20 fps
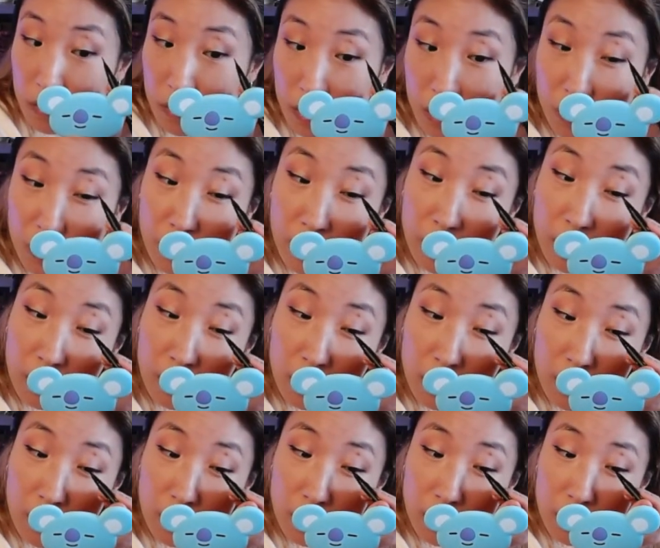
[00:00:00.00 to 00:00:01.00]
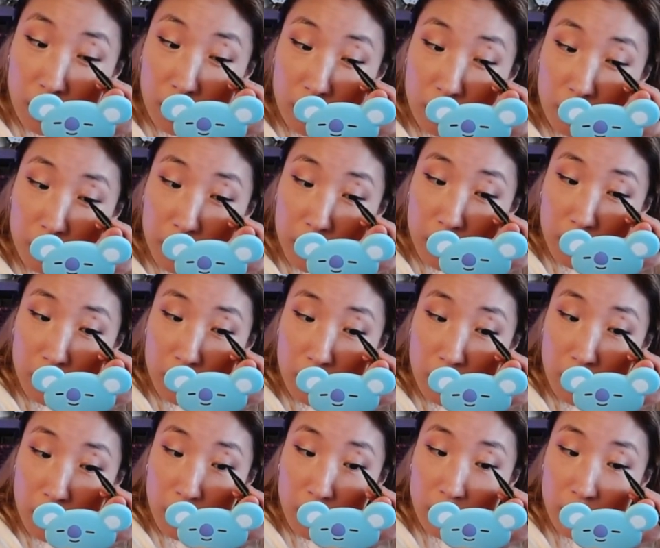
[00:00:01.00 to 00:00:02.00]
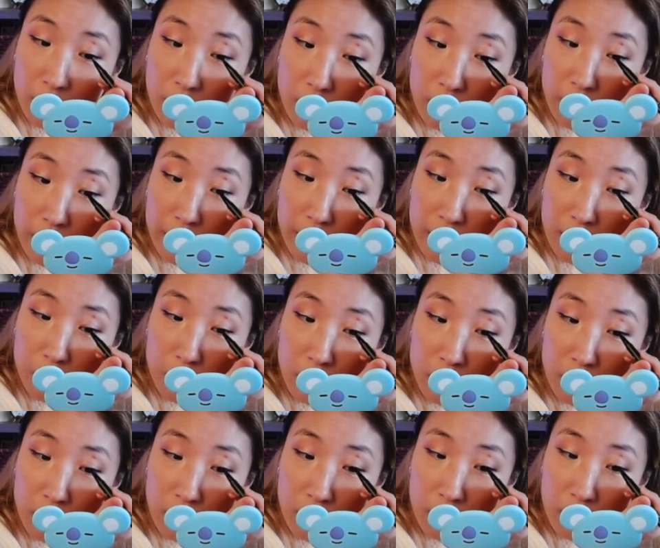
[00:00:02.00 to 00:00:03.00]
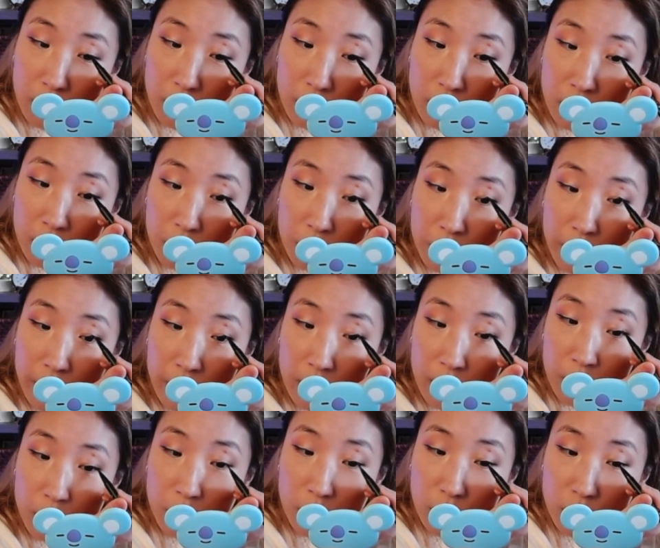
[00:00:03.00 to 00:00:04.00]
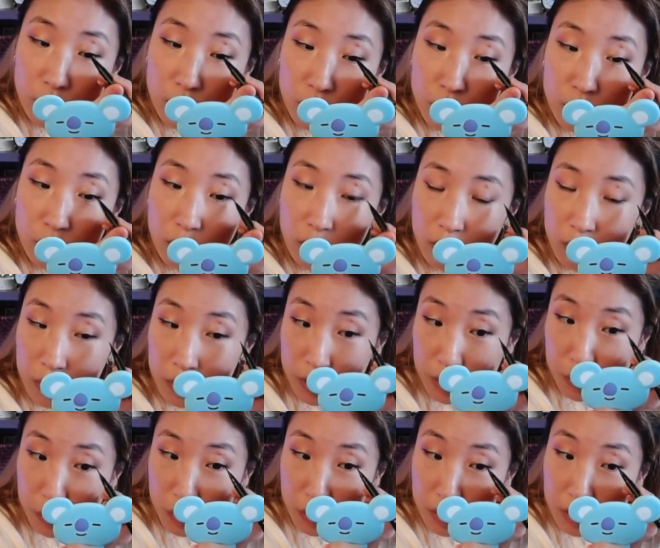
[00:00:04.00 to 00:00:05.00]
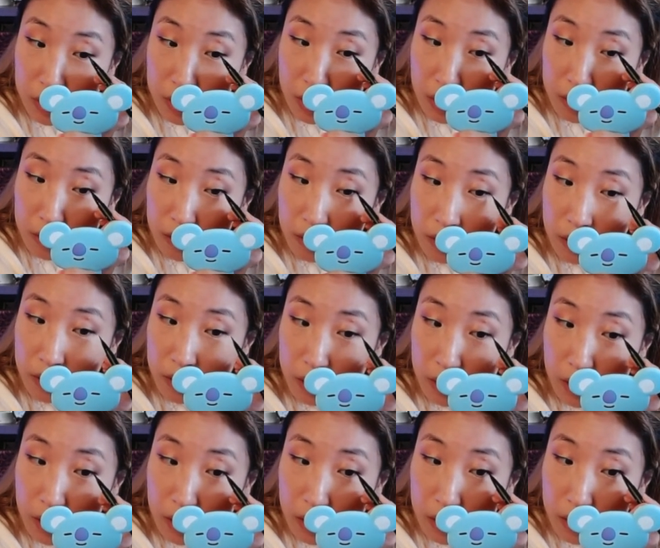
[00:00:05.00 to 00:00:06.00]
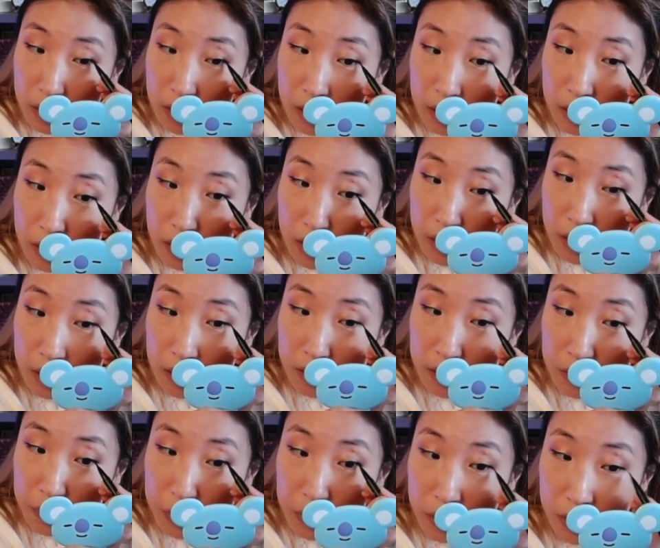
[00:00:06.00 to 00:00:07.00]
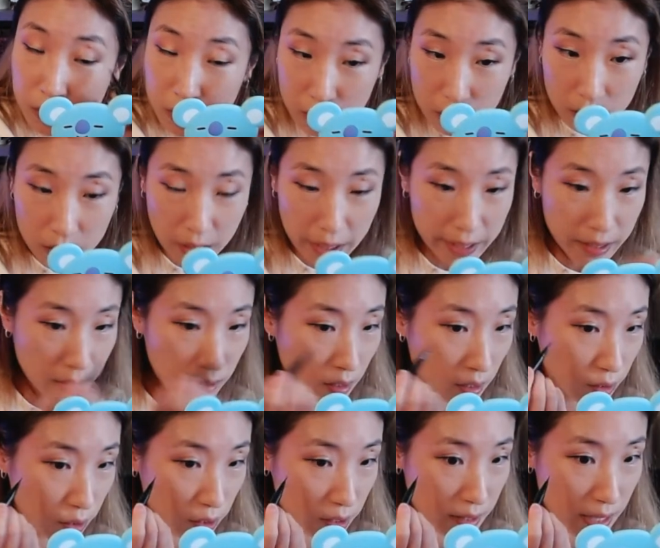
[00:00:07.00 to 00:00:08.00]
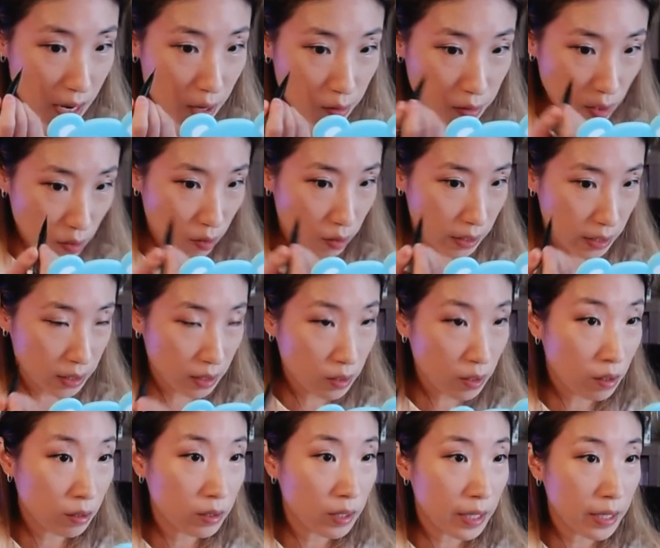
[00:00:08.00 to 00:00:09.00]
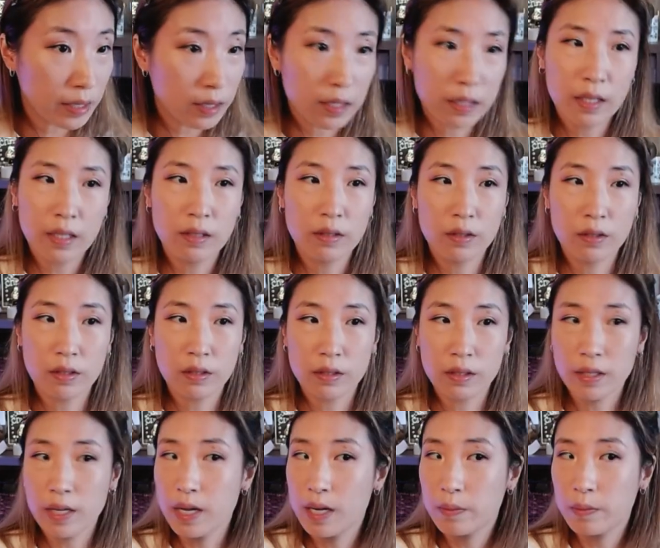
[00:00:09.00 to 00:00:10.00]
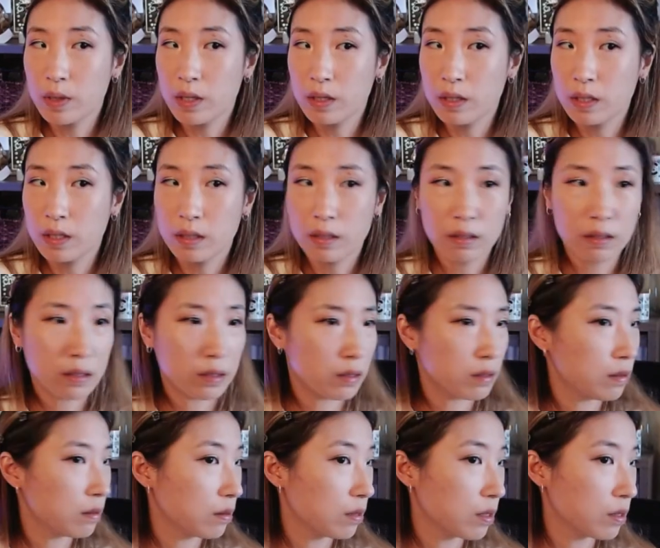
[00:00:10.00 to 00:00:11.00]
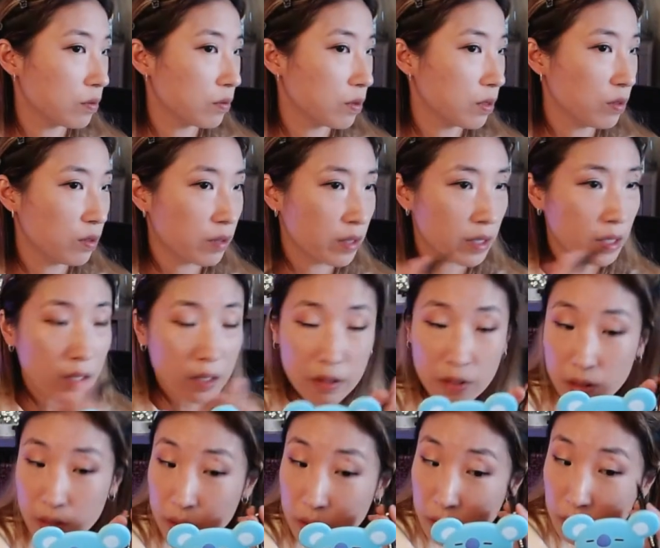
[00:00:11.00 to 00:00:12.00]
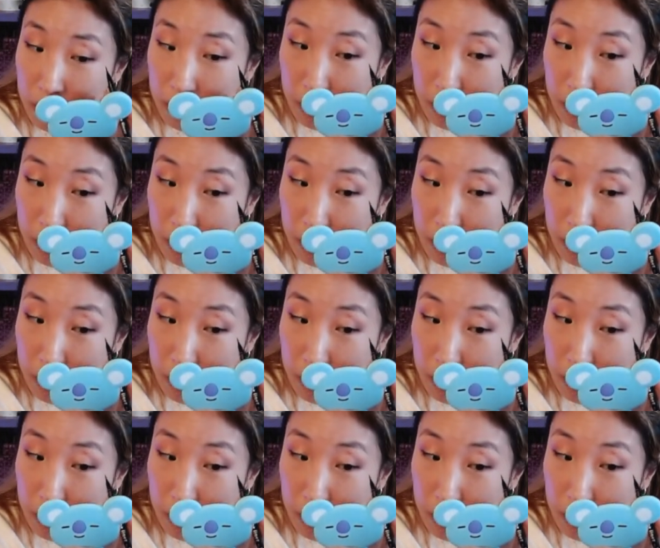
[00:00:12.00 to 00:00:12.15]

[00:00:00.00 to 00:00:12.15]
That's okay. Actually, it doesn't look bad. See, on camera, makeup looks so much more subtle than it is in person. Like, just now I was like, oh, that's a long line. And I look on camera and it doesn't really look like anything.